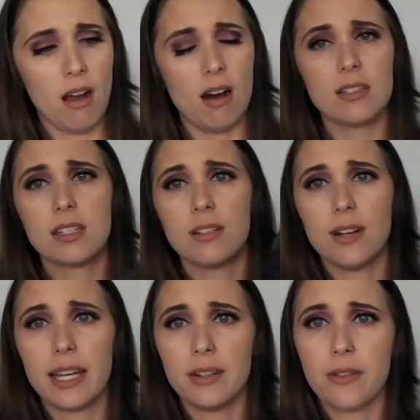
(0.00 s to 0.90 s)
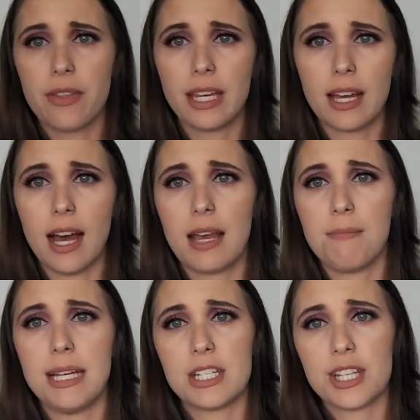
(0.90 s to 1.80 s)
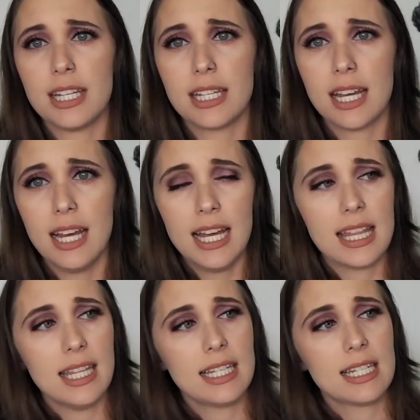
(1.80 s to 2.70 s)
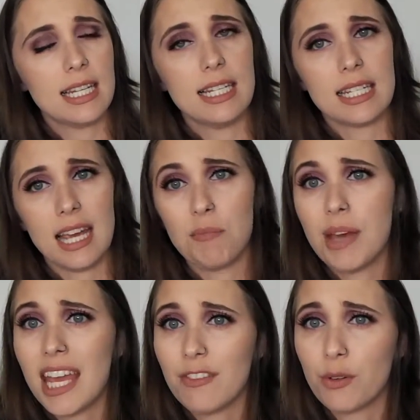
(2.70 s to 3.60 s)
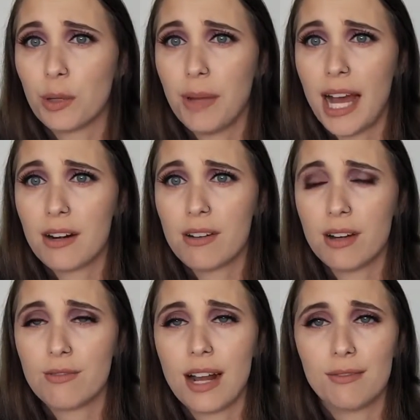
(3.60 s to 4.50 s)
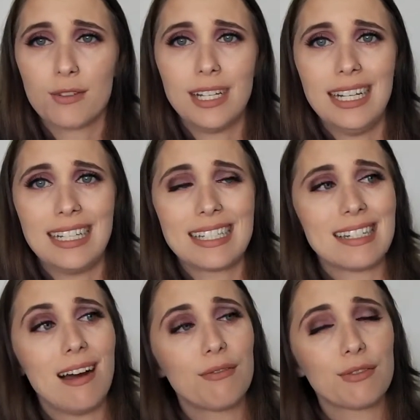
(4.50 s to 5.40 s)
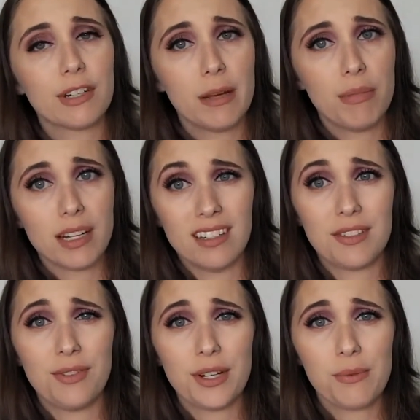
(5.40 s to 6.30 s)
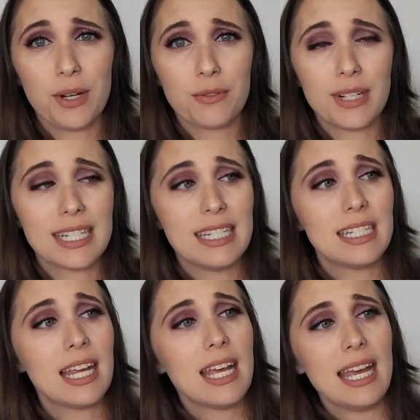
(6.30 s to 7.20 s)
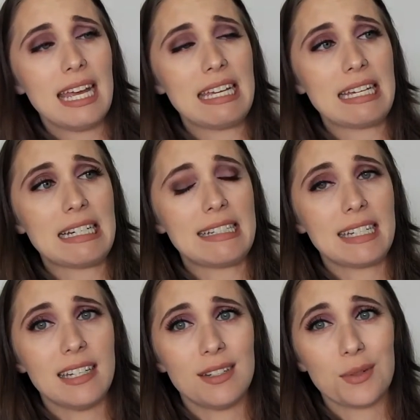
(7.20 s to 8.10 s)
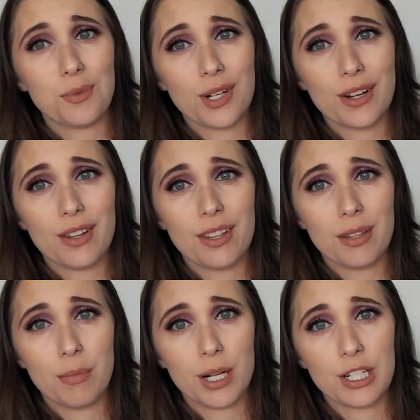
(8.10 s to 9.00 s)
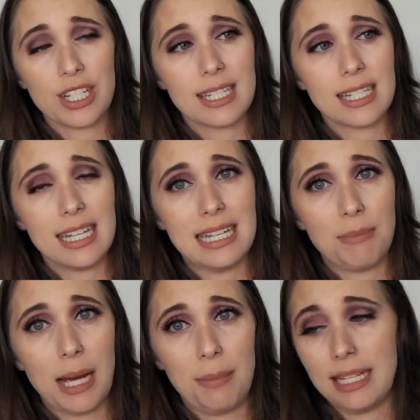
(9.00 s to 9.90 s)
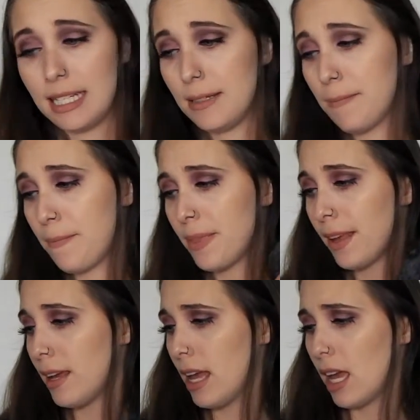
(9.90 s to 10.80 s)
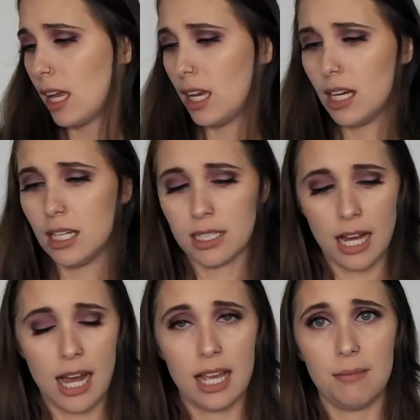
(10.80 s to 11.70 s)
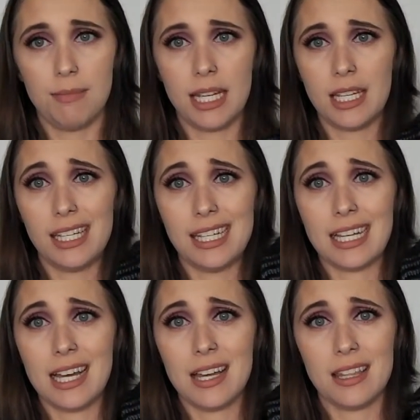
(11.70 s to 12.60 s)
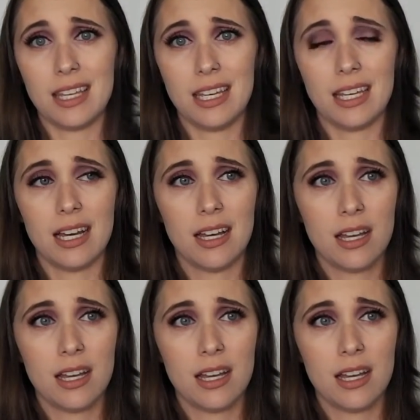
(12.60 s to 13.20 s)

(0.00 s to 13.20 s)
Also, I don't think I mentioned this is a pay for pattern on Ravelry. It is not free, but it is very well written and it is worth the purchase in my opinion. And I am making the